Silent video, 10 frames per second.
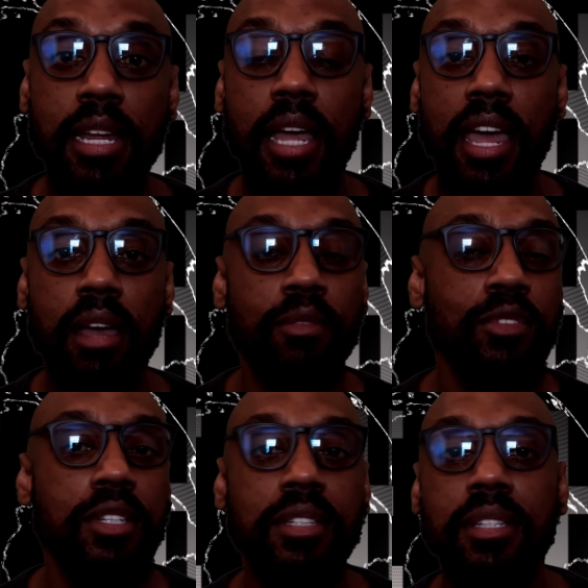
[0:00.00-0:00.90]

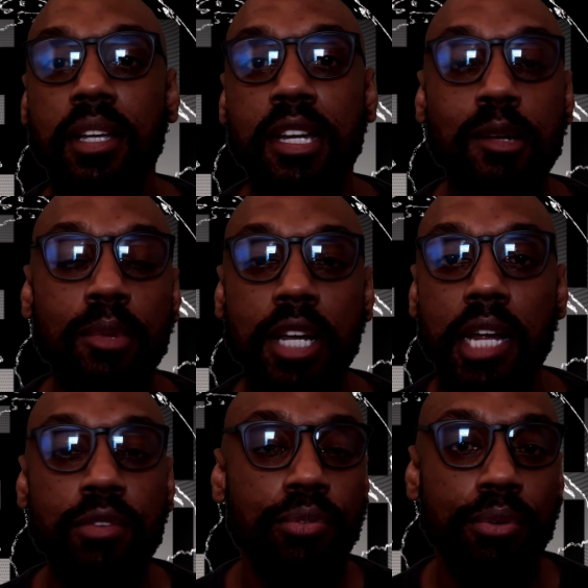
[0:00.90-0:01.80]
have the same
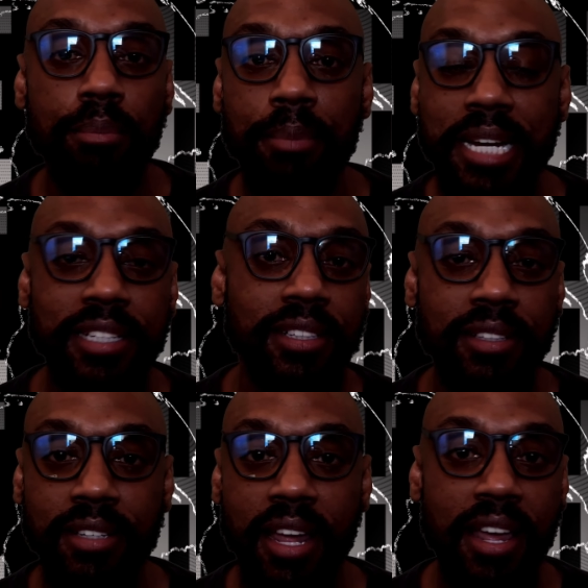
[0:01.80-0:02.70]

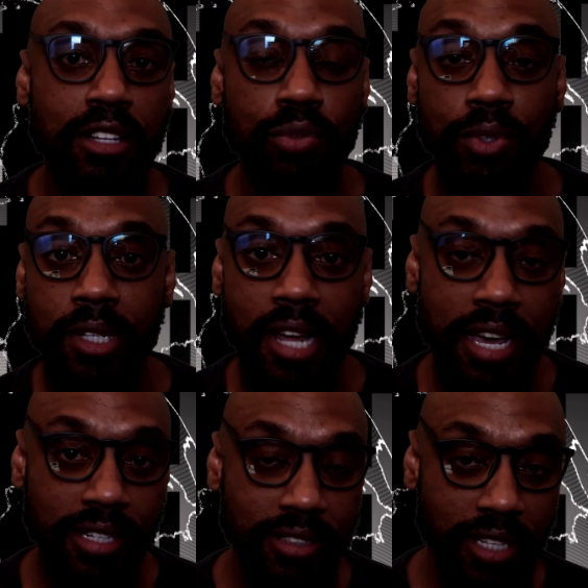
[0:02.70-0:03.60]
information as
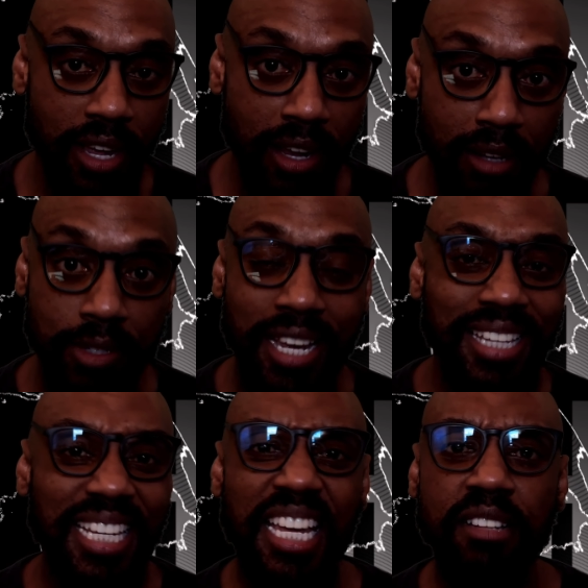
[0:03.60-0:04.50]
fanatics have.
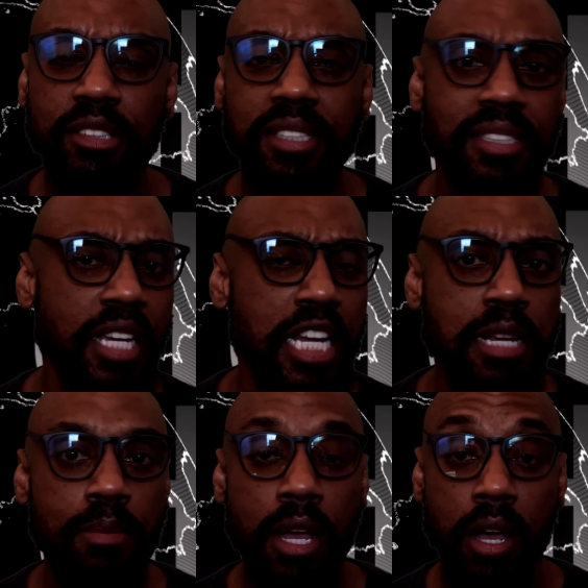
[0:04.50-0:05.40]
They have the
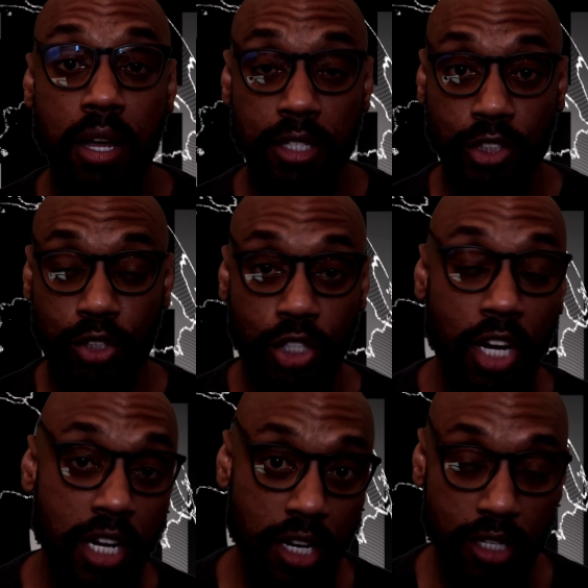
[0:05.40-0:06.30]
same
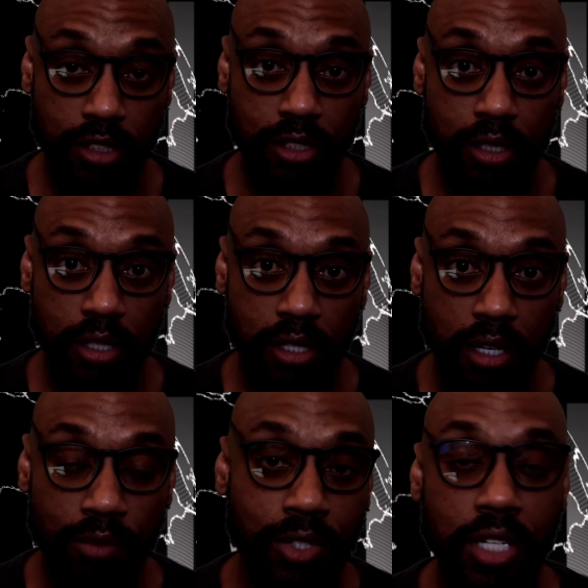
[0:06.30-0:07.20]
chance
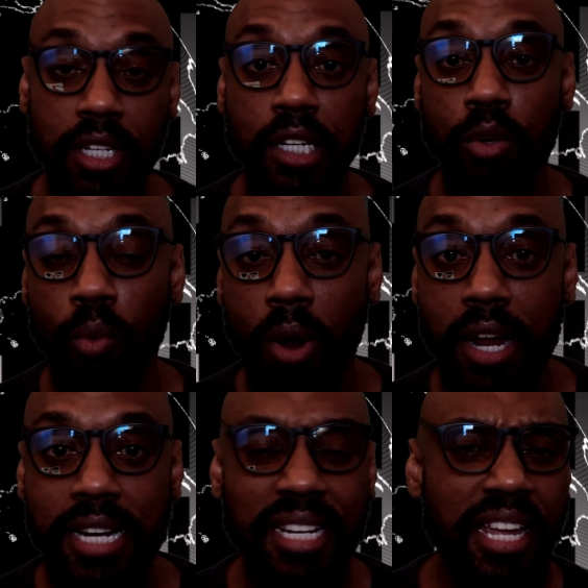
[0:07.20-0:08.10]
of getting it
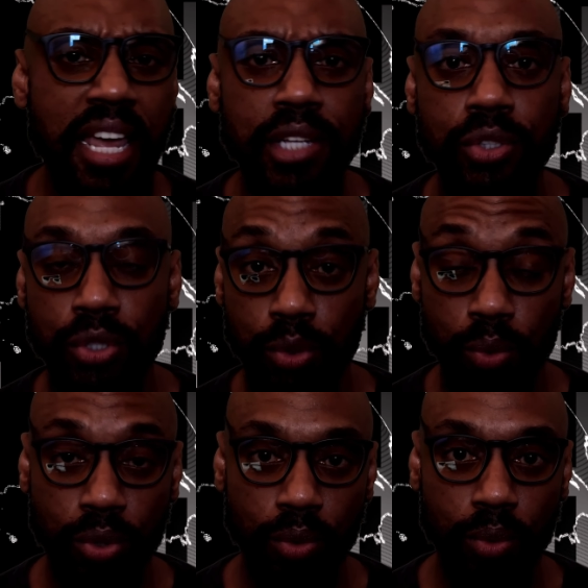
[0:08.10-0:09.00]
right as you
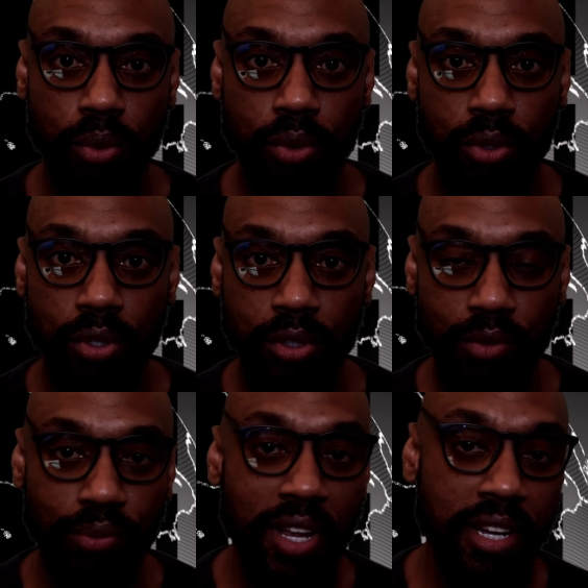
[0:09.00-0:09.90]
do. The
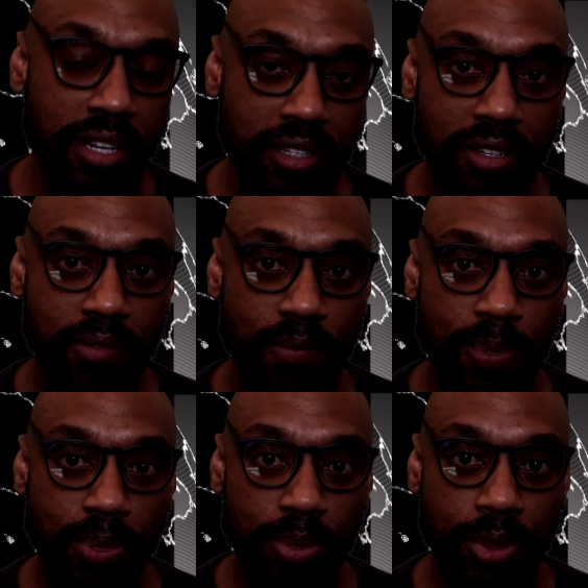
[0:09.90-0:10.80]
fan,
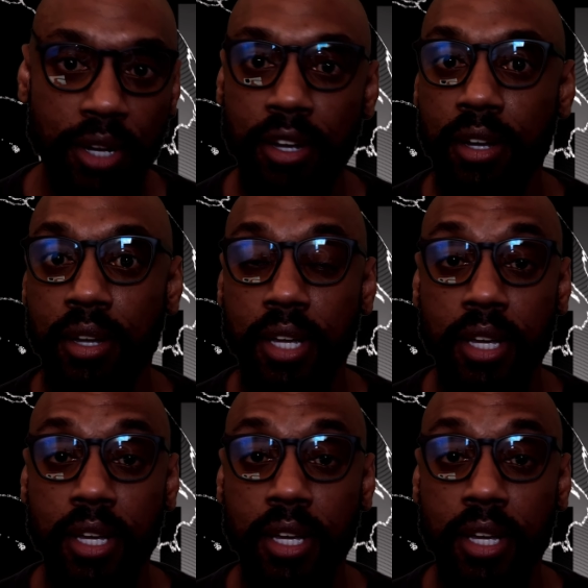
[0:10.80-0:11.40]
the